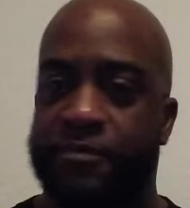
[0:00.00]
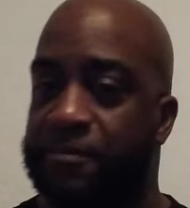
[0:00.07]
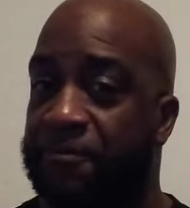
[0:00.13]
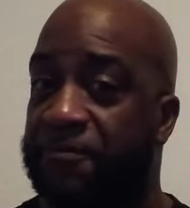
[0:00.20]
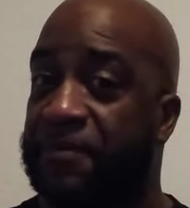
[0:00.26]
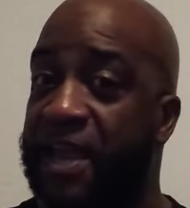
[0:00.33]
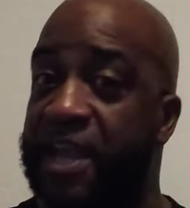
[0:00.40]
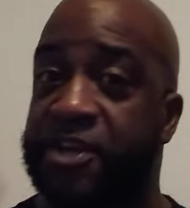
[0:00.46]
Some
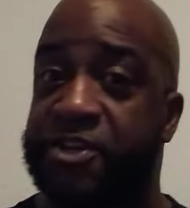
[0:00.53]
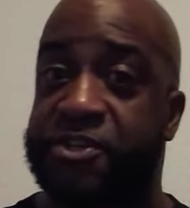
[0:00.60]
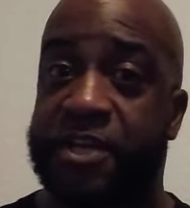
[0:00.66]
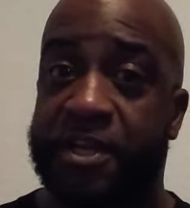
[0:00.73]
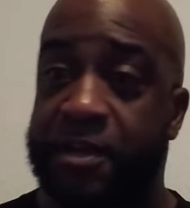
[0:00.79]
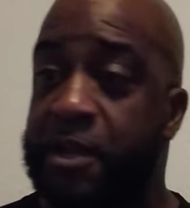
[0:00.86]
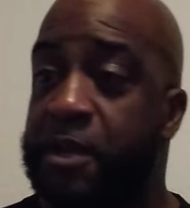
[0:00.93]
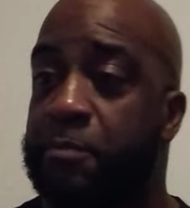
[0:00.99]
fake
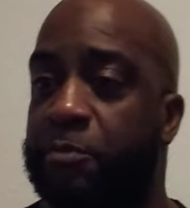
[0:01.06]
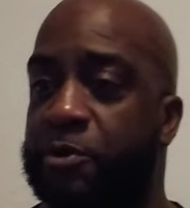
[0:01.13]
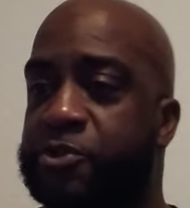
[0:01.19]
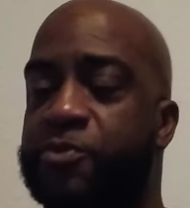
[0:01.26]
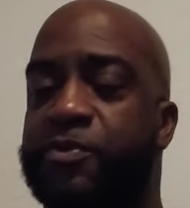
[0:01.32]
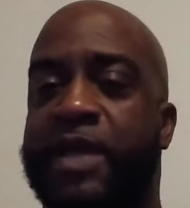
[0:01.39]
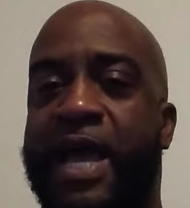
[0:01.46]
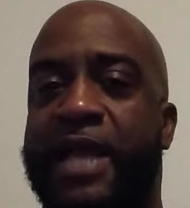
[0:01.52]
shit. But
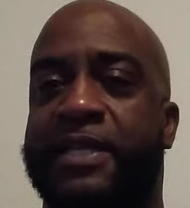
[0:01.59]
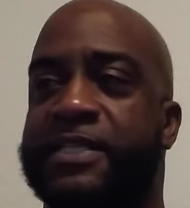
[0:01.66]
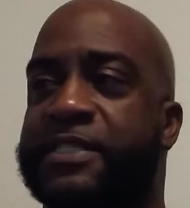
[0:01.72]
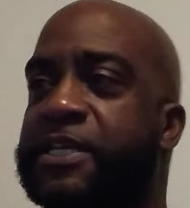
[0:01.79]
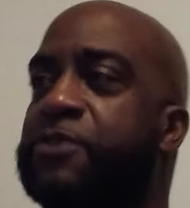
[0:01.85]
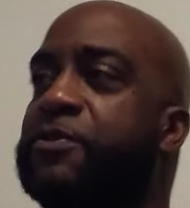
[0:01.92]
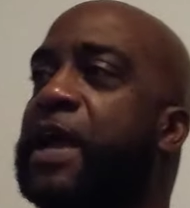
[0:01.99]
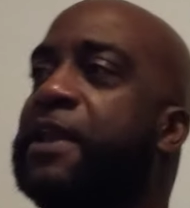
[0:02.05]
you got this,
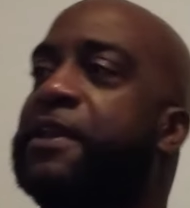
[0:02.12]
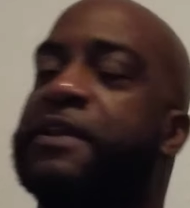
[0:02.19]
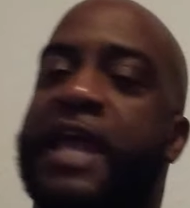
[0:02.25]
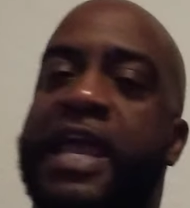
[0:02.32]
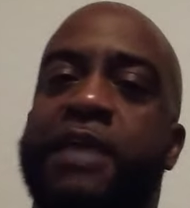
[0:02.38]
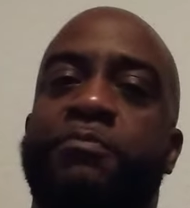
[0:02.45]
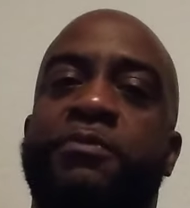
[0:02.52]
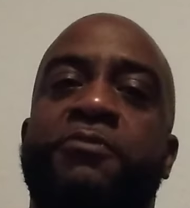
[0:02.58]
you got
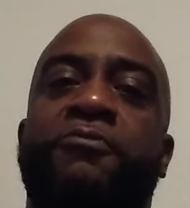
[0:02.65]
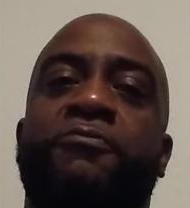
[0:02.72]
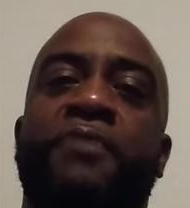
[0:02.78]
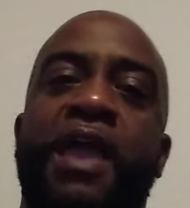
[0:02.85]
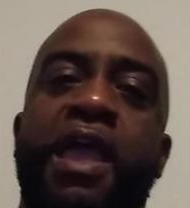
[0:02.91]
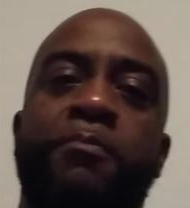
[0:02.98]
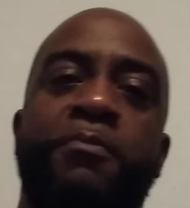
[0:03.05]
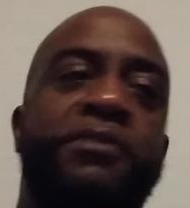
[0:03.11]
neighbors,
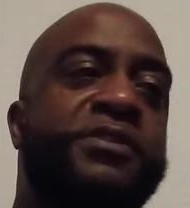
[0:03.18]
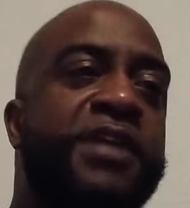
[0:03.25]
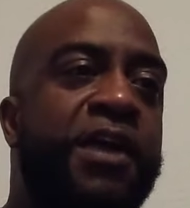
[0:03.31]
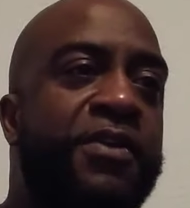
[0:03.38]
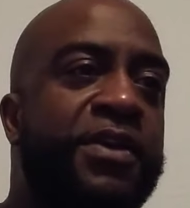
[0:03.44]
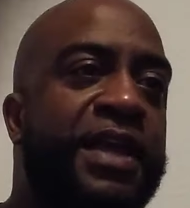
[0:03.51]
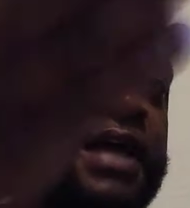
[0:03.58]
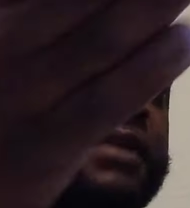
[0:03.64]
families,
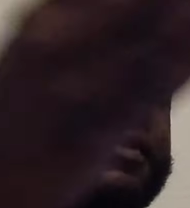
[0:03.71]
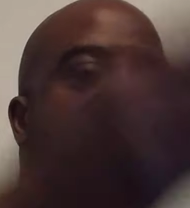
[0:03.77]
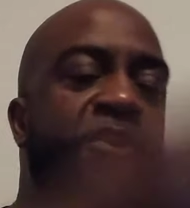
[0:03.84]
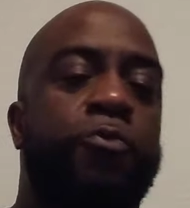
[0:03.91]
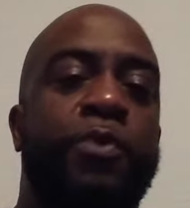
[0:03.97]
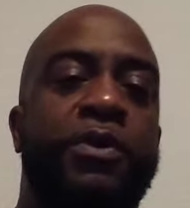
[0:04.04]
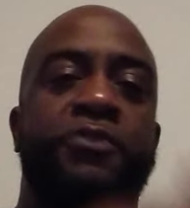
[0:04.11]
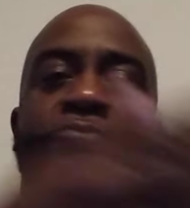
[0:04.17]
every goddamn
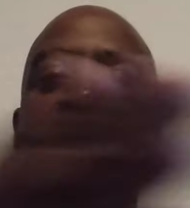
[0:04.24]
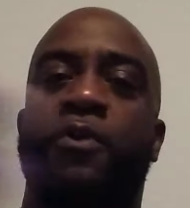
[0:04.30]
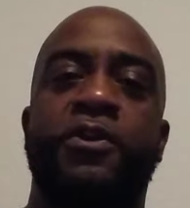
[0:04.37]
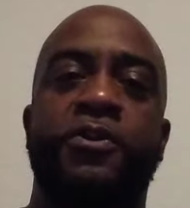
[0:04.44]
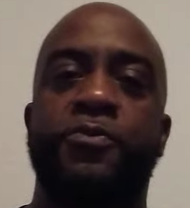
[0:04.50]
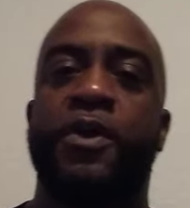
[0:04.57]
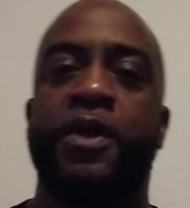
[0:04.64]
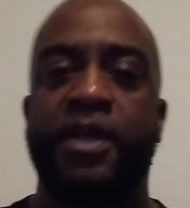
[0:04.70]
to witness for
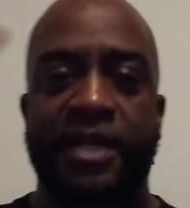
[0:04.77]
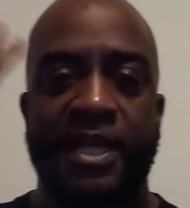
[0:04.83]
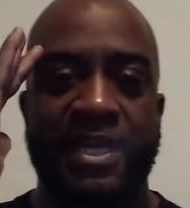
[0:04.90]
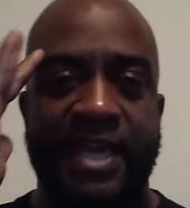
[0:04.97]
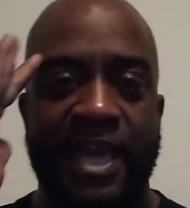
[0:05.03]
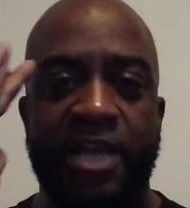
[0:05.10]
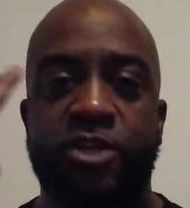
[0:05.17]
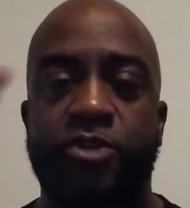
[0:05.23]
you. They
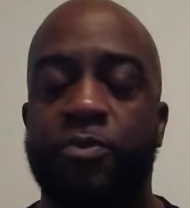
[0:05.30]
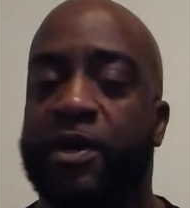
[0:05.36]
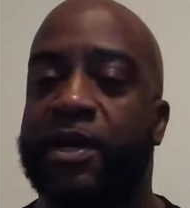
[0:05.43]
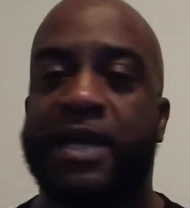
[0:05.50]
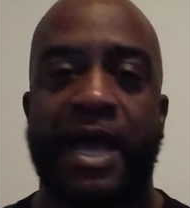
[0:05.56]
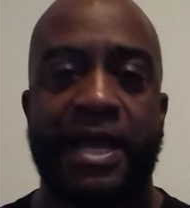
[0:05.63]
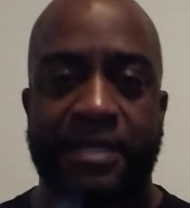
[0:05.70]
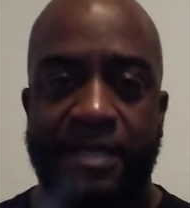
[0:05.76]
can't do a
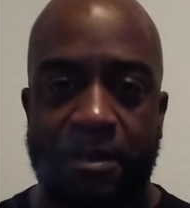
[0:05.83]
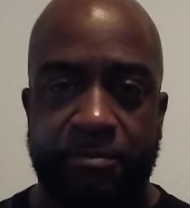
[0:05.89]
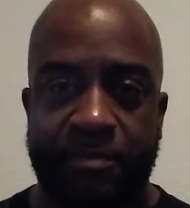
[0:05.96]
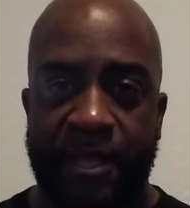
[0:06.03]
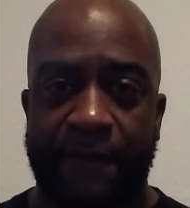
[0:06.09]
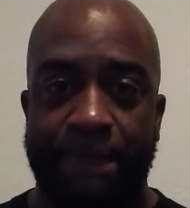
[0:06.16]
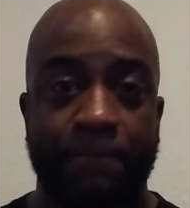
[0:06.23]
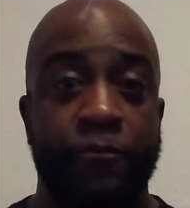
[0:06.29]
goddamn
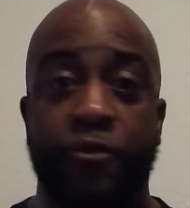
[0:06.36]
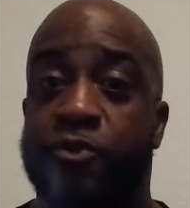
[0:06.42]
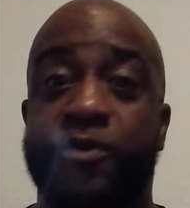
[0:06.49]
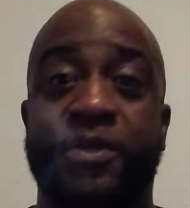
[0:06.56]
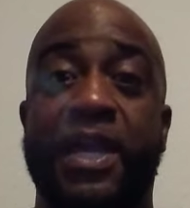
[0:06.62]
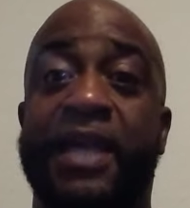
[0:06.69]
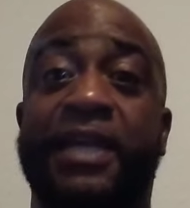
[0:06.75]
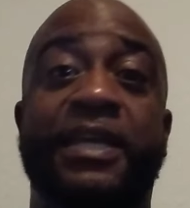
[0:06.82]
thing. You
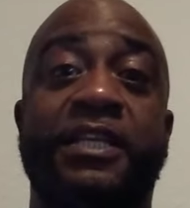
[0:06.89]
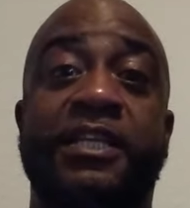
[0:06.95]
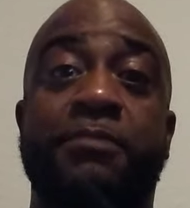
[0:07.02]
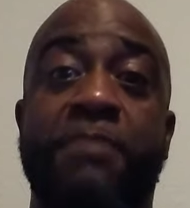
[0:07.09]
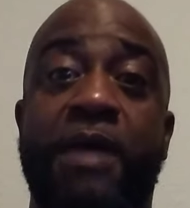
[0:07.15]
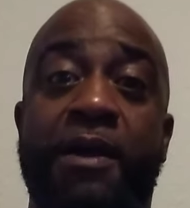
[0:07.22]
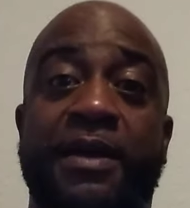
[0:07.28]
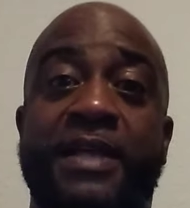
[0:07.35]
can't get
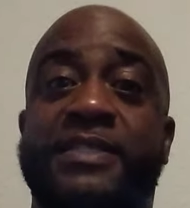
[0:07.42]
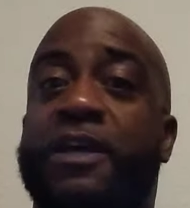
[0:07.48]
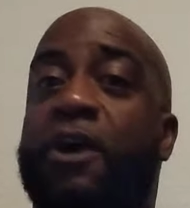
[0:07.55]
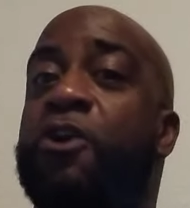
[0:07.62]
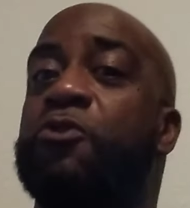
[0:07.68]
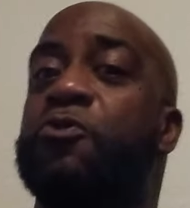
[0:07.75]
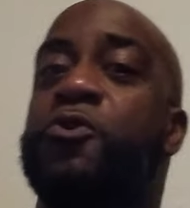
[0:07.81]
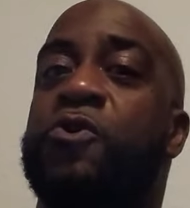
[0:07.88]
them out. They say,
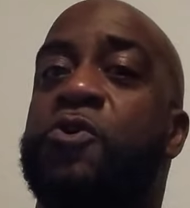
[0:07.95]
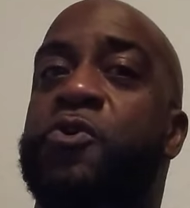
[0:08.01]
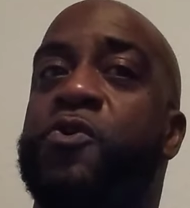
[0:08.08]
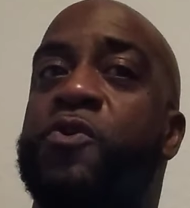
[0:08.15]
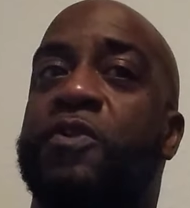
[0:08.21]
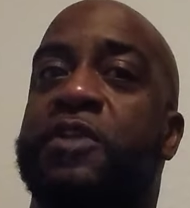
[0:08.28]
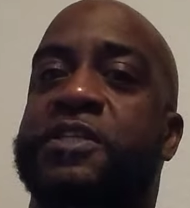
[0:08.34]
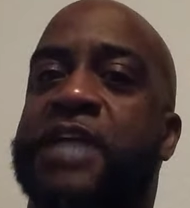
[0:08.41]
oh,
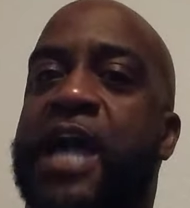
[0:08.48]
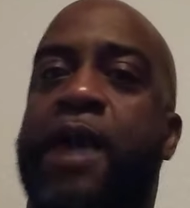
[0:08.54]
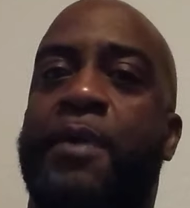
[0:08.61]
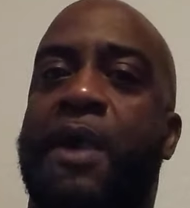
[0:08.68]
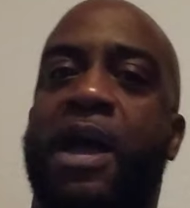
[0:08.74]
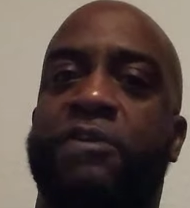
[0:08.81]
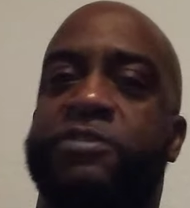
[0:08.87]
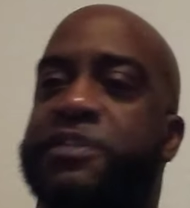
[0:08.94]
this is our
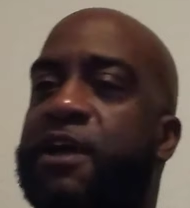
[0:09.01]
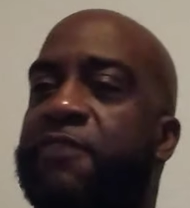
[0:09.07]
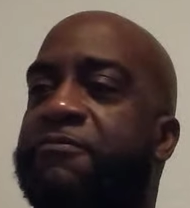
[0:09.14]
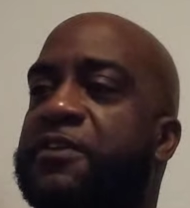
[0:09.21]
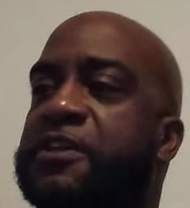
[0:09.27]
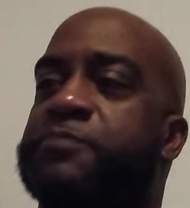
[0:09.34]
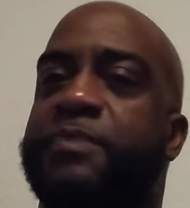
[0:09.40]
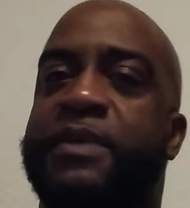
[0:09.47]
house now,
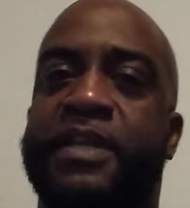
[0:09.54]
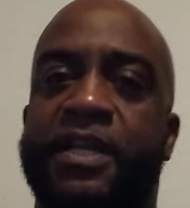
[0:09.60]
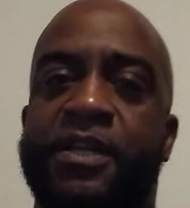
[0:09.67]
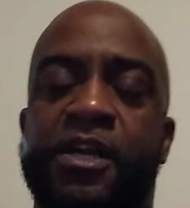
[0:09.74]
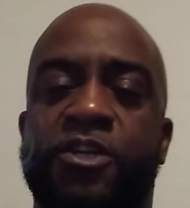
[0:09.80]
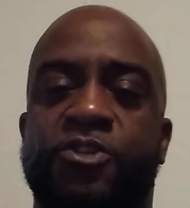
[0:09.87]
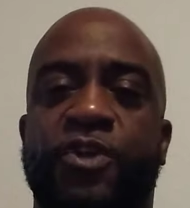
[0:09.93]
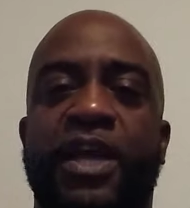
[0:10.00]
finished, beat it.
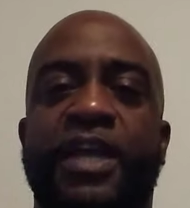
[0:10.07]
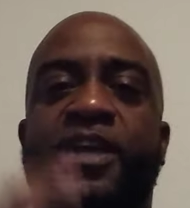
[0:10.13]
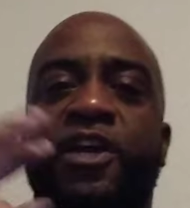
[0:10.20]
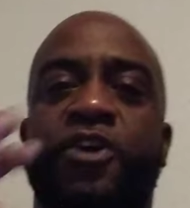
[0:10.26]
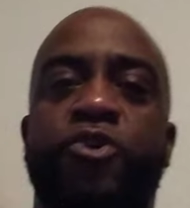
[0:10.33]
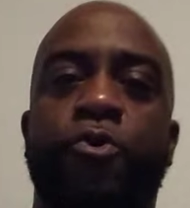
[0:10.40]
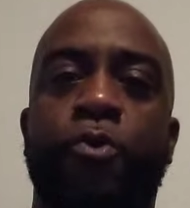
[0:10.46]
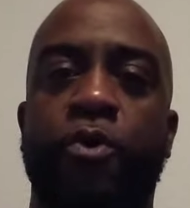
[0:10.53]
So you gotta
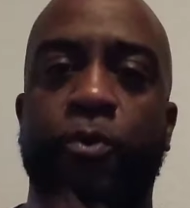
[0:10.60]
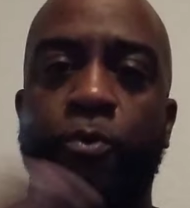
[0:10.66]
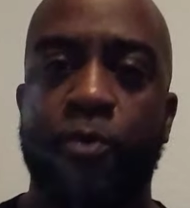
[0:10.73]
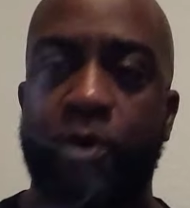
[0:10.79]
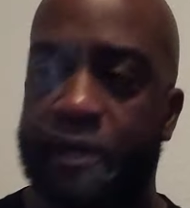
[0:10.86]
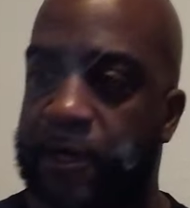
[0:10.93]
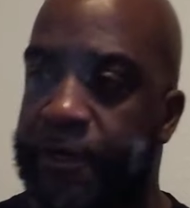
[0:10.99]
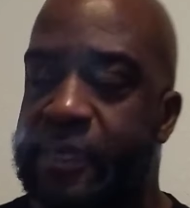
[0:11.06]
get a court
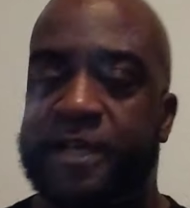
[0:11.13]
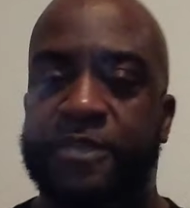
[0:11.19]
order.